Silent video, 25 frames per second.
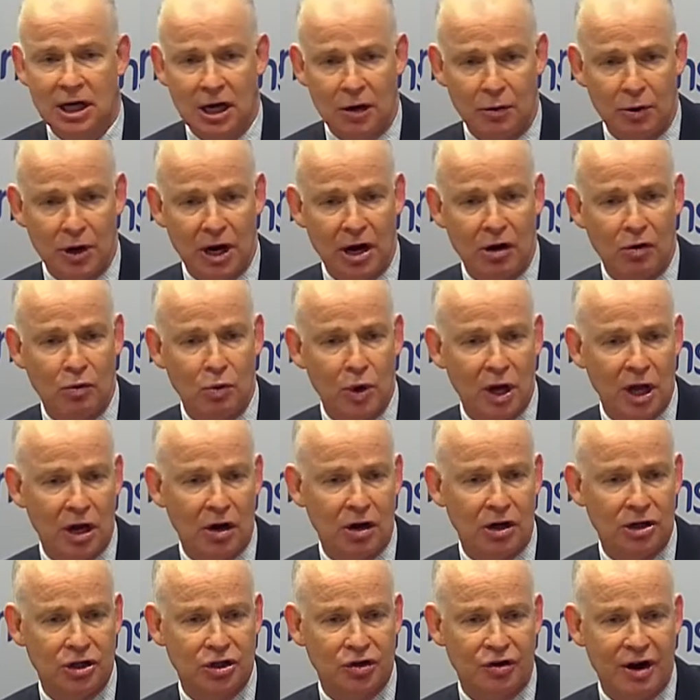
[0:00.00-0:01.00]
and we are well
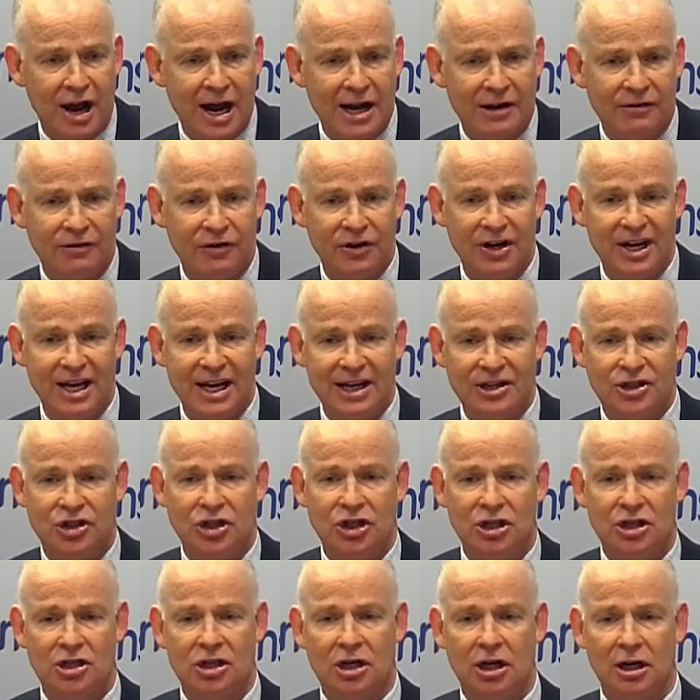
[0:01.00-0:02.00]
on track for next
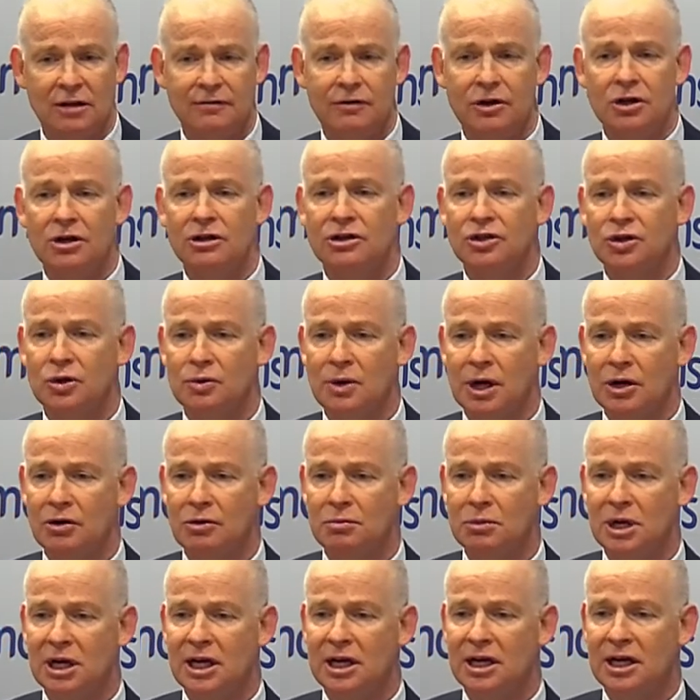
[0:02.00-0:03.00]
year to deliver a
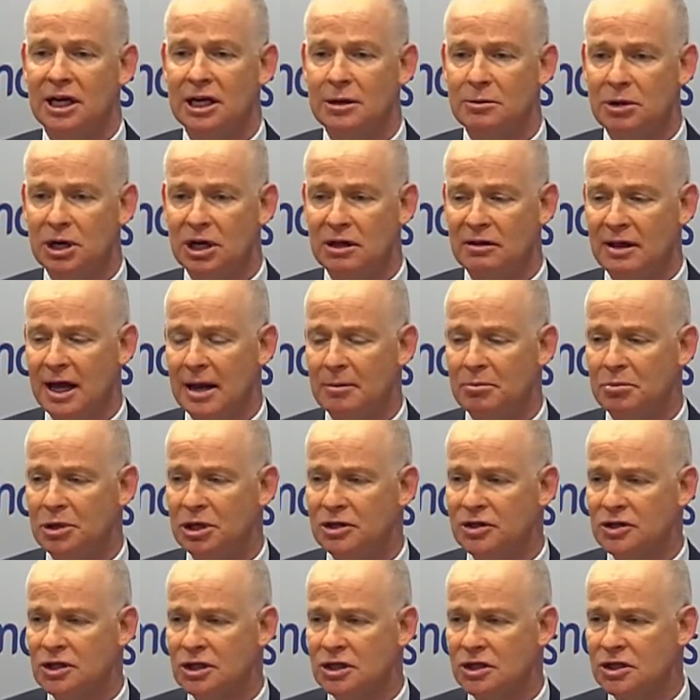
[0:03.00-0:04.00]
200 million EBIT in that
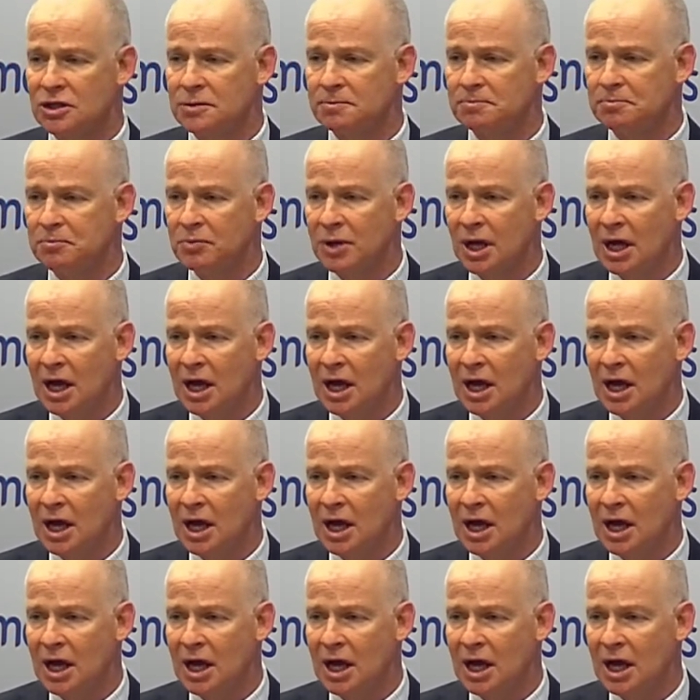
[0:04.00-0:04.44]
business.